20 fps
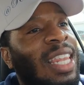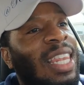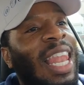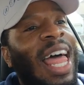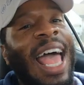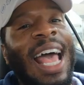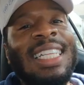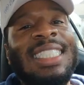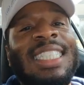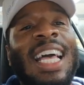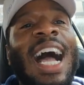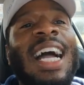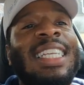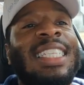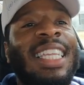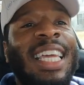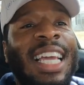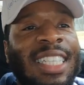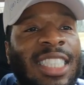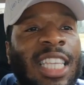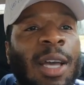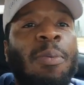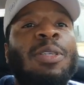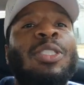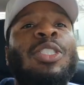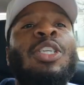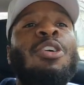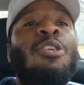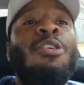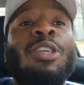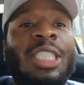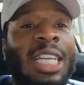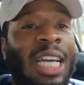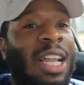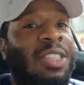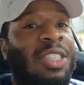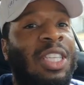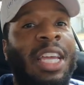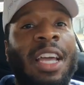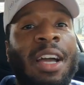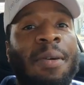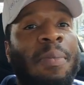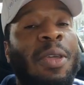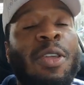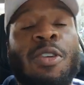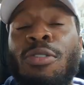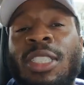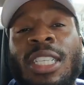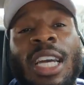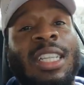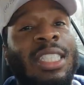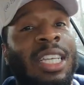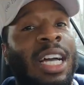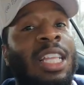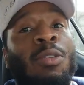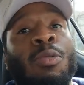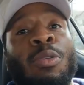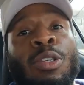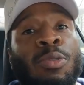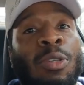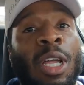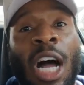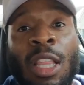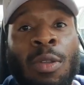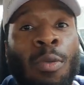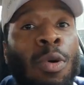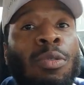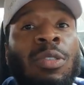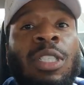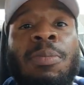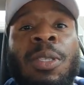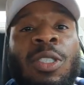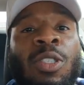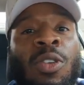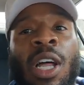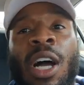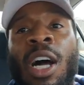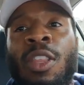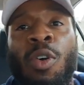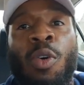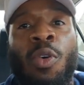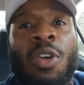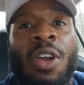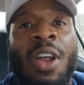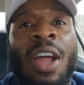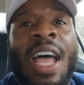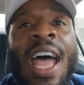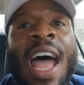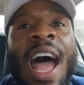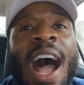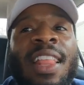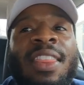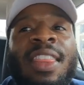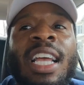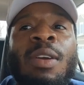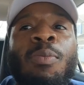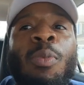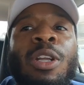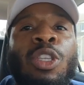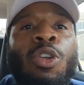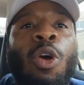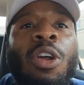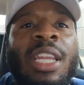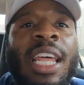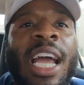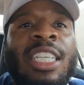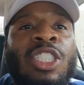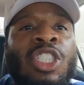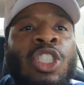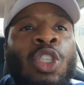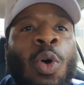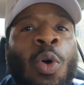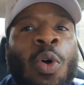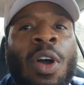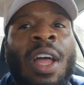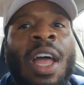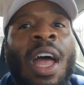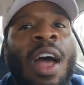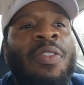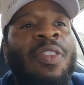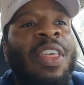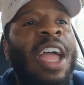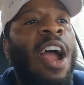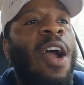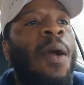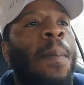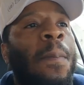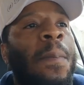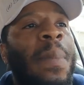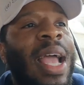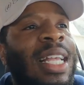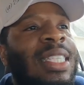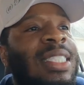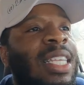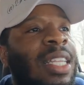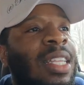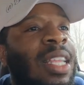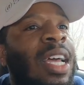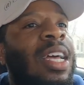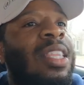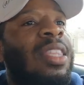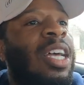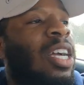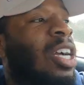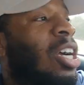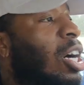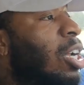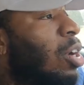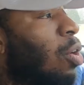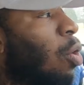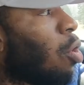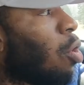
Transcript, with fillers: The last guy did tip us. Huge shout out to him. Huge shout out to other, the other one who tipped us on the other order. I think what DoorDash is doing, they are mixing the good